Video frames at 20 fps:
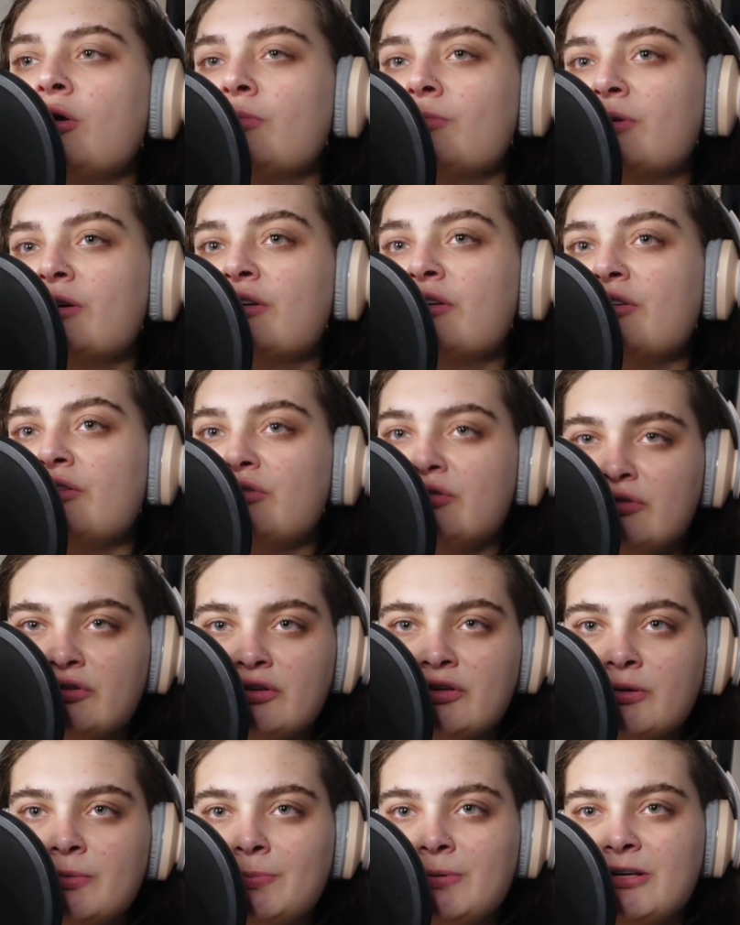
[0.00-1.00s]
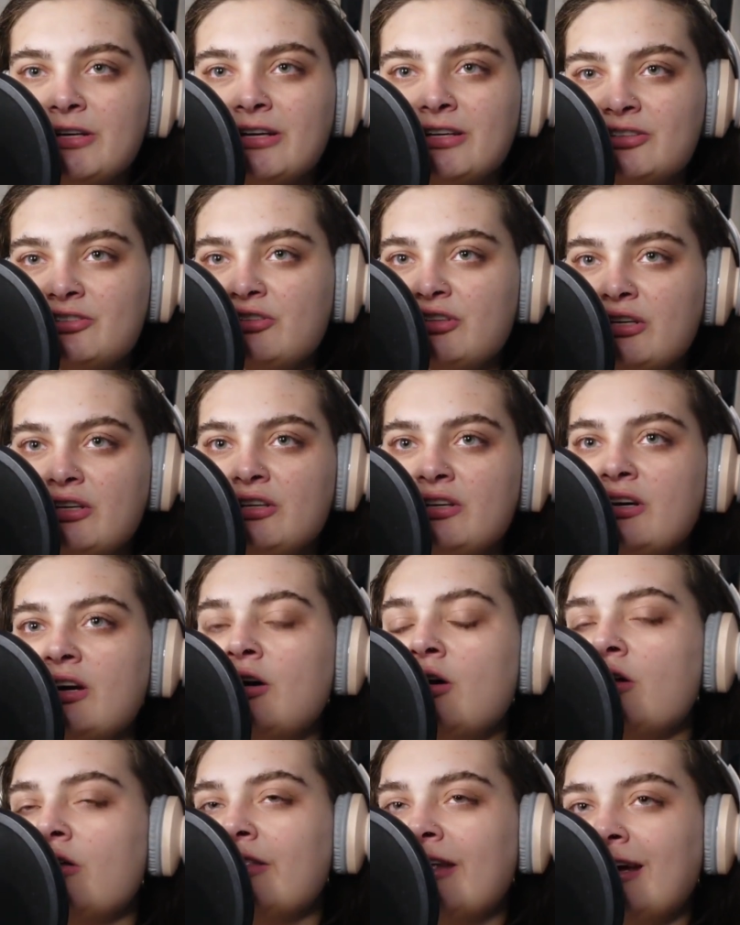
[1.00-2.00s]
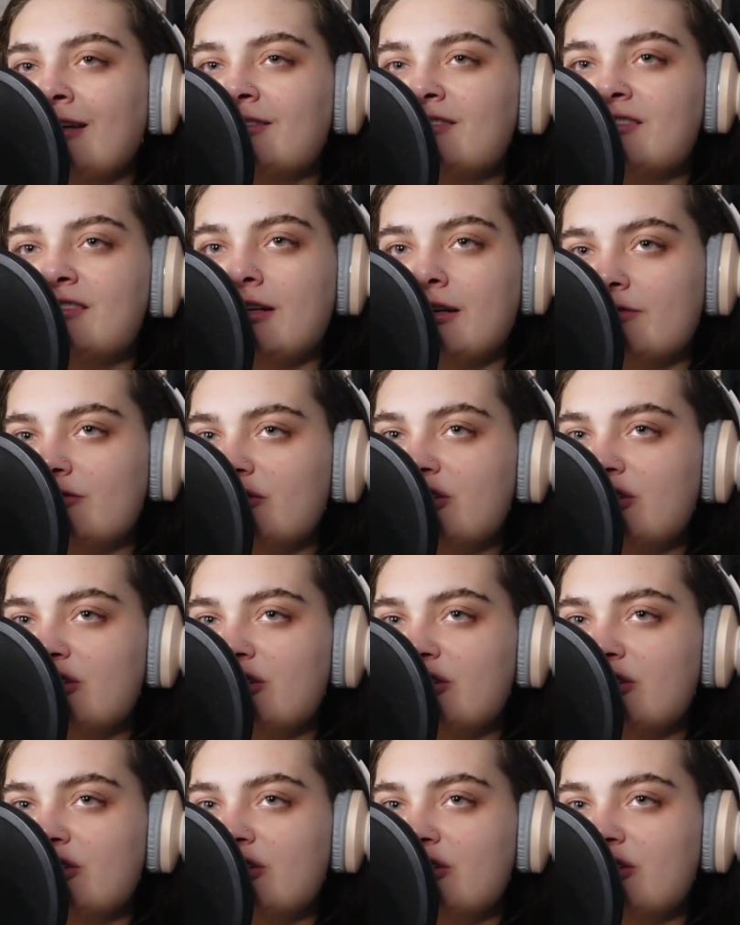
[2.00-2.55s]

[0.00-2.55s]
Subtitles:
producer, production, all that stuff.